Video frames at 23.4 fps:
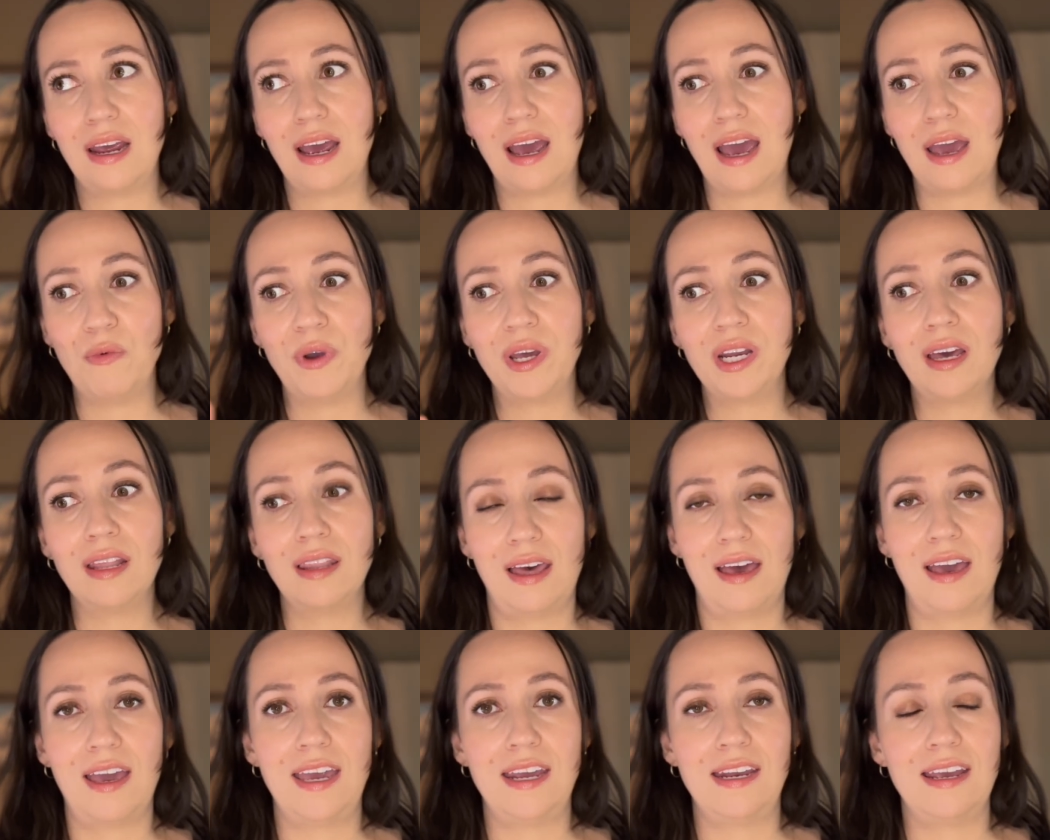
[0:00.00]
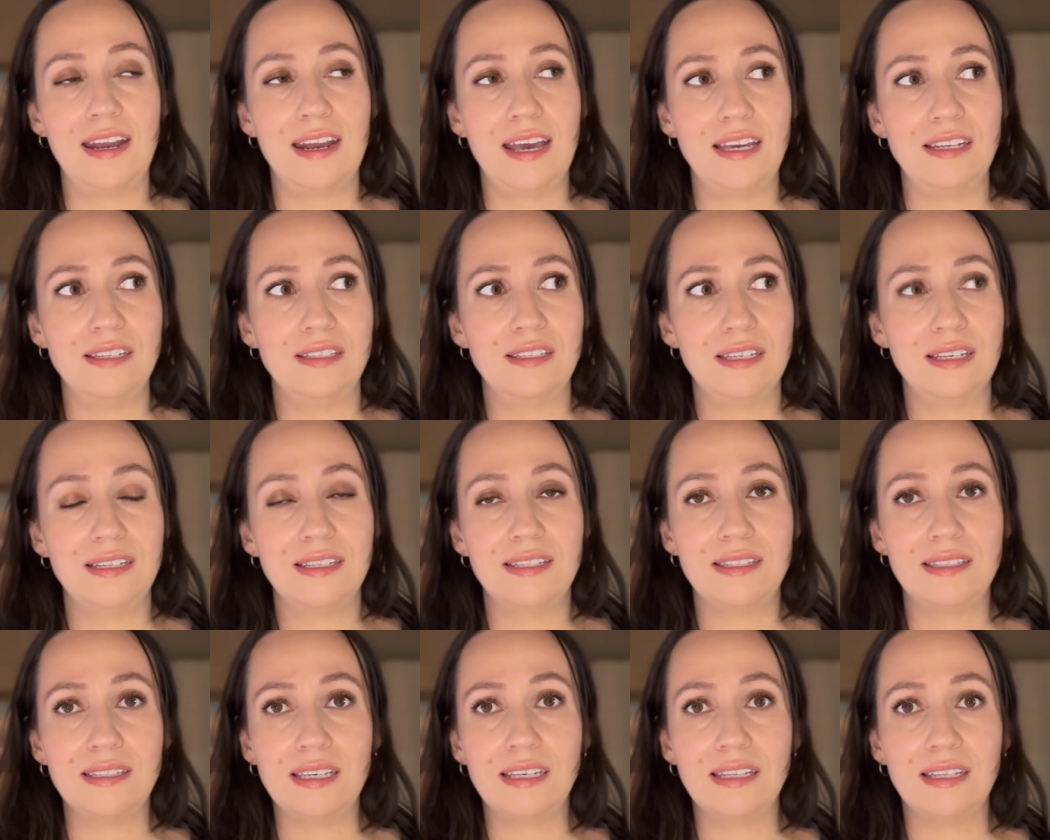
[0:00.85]
I went online and I did
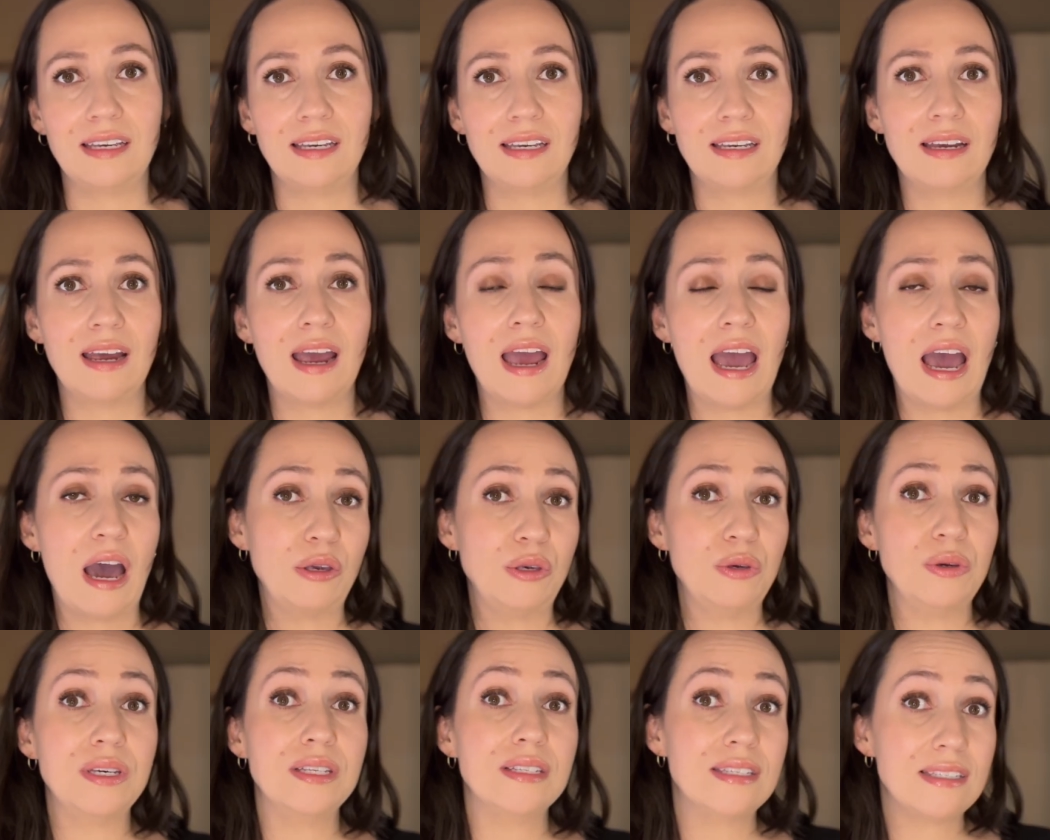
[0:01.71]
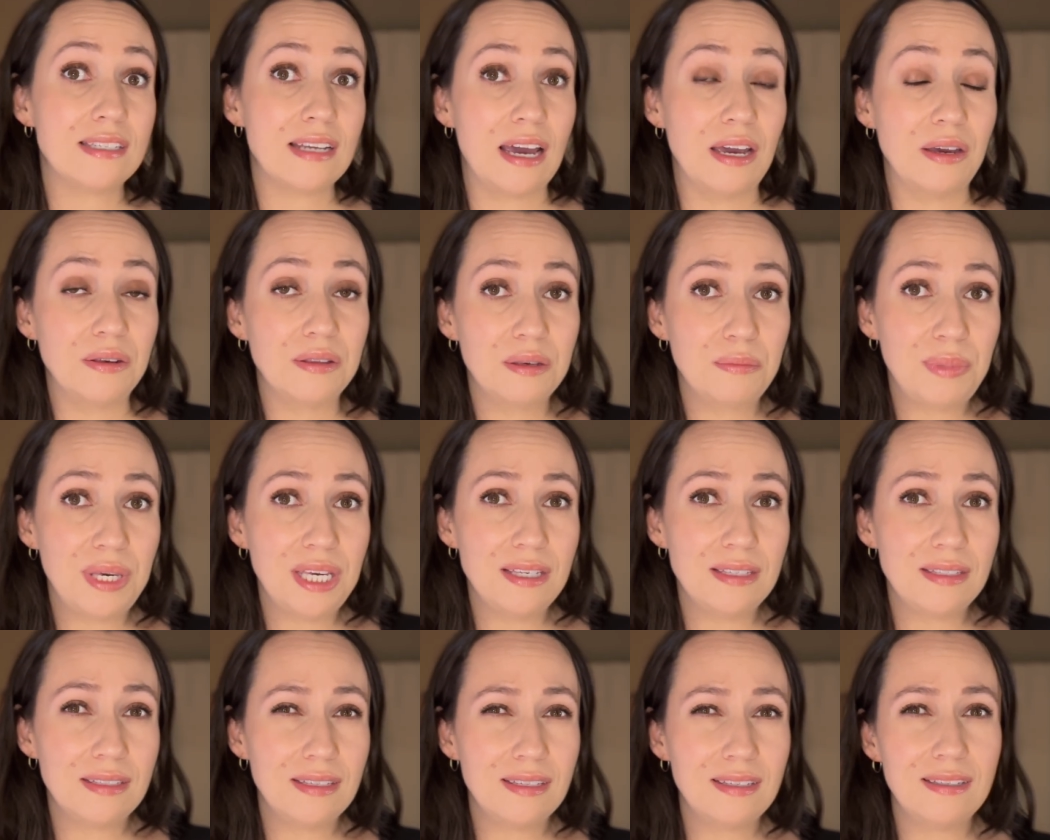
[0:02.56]
see like how you can style the
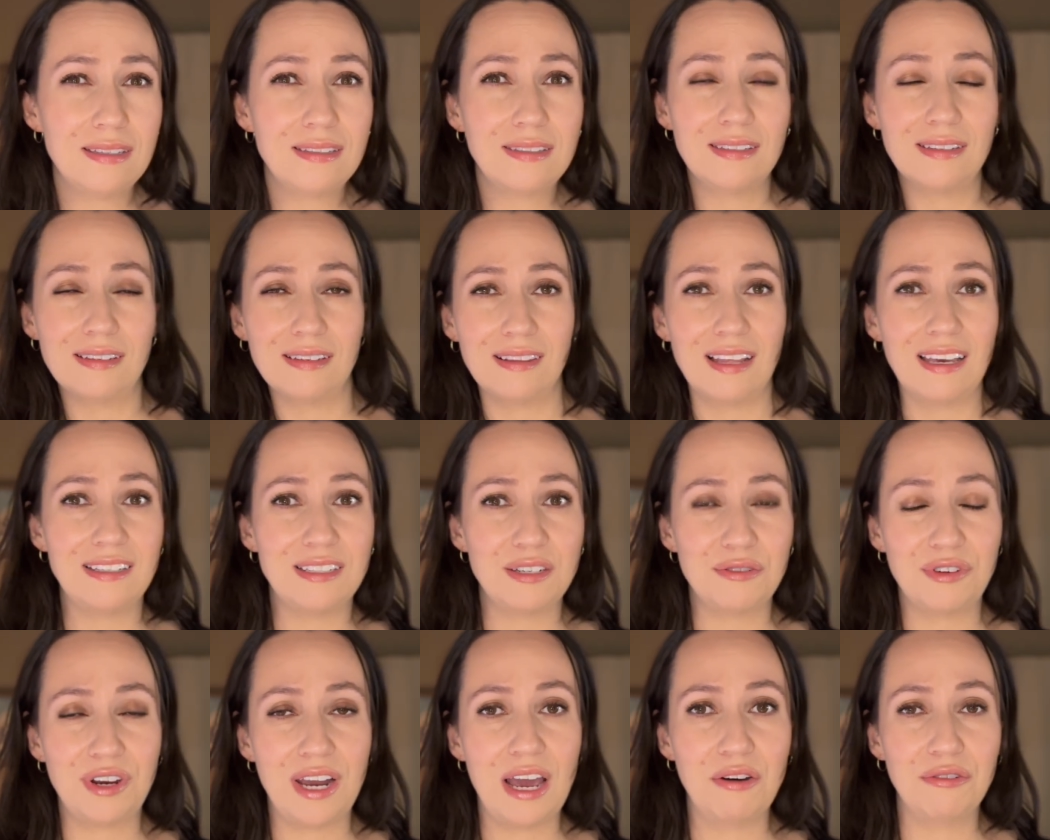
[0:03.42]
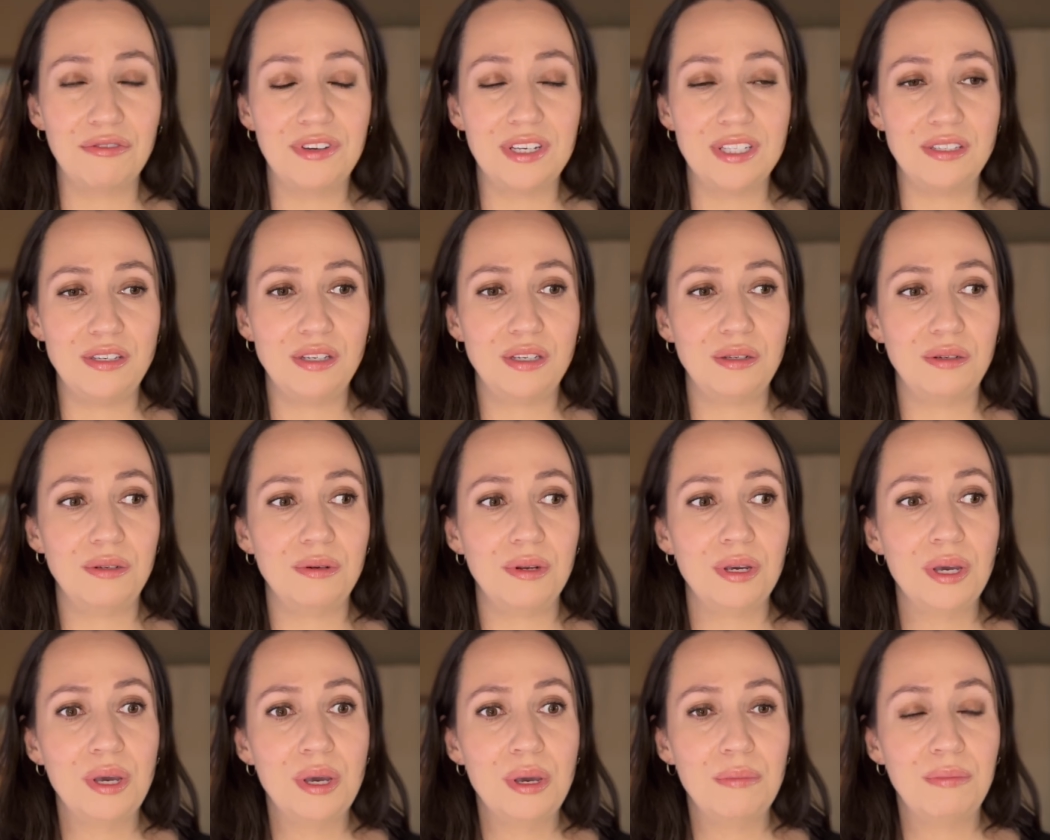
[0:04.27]
pieces and like different outfits you can
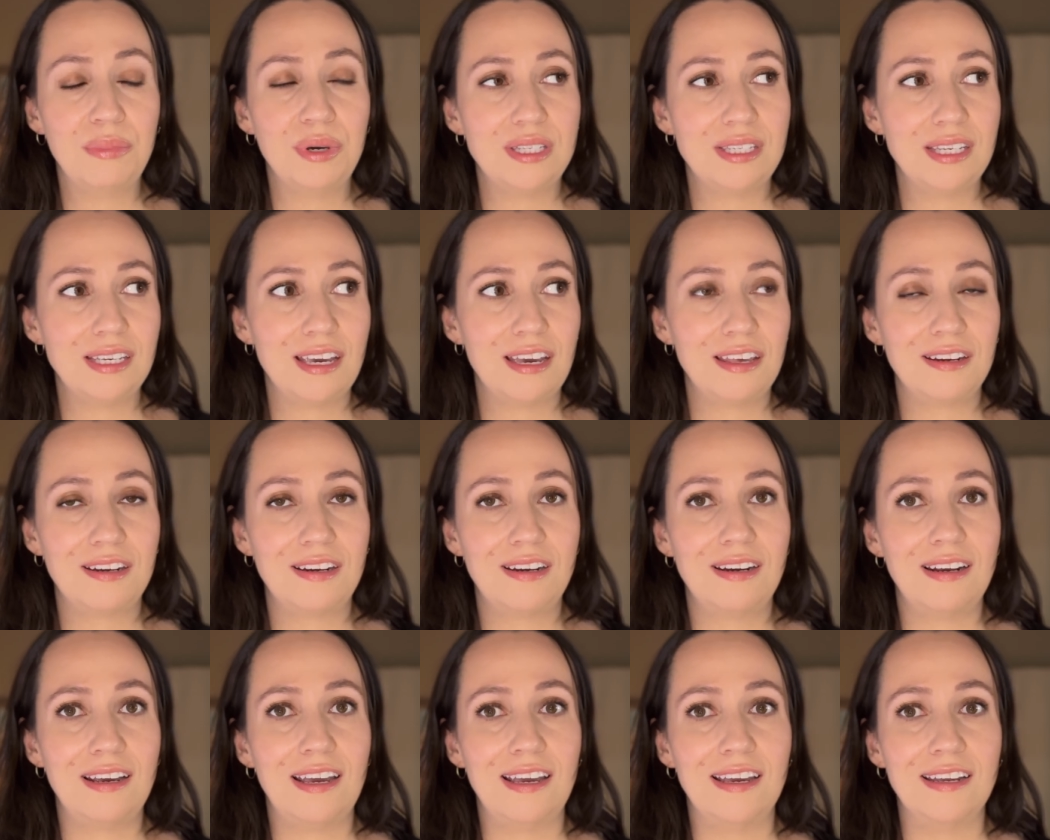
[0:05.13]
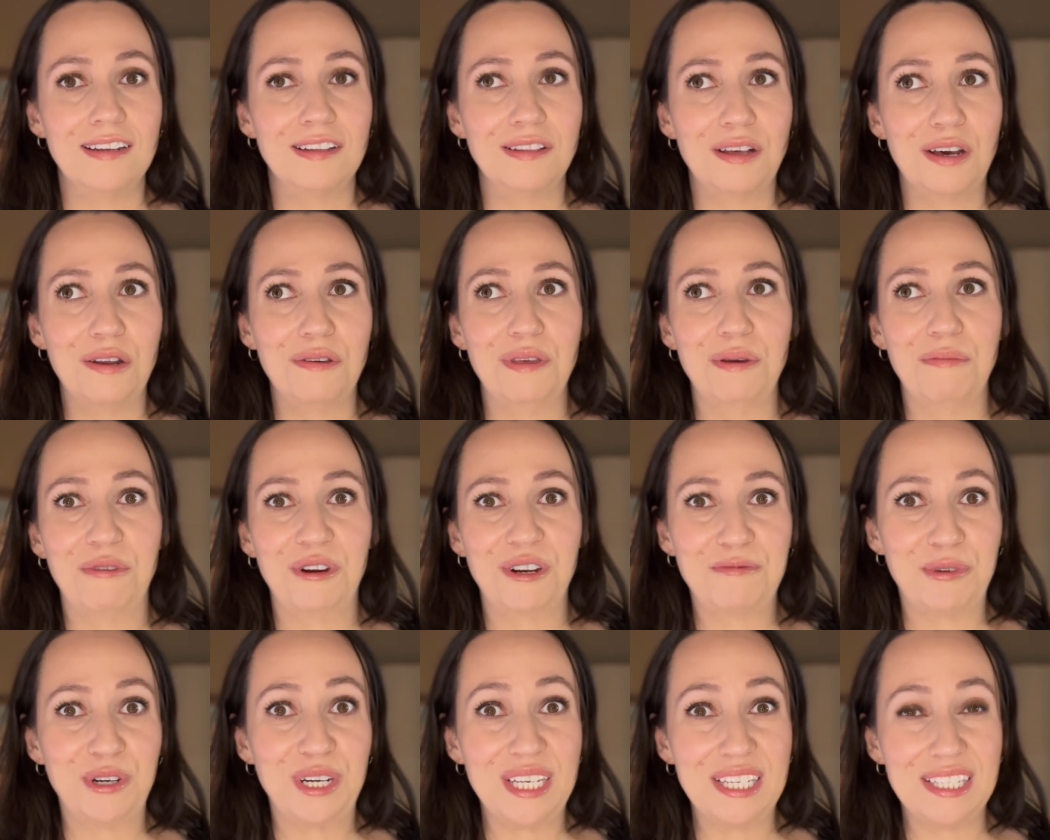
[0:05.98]
put together, and a lot of them were
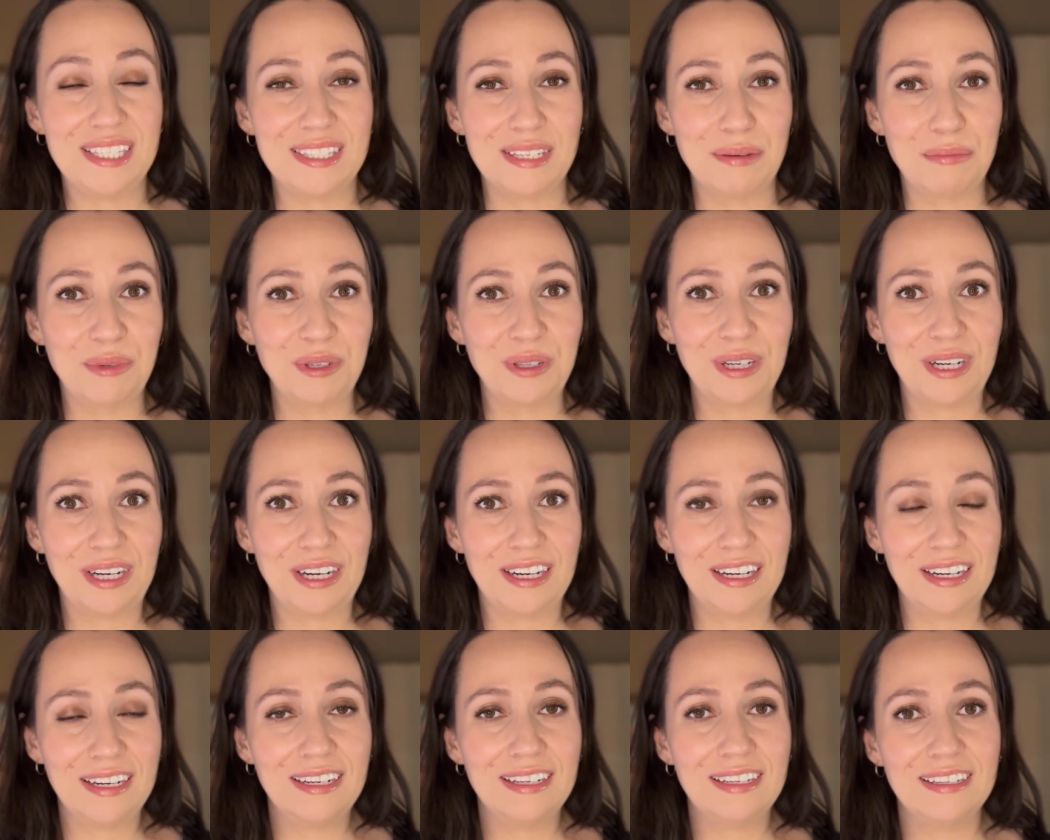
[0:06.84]
pretty similar.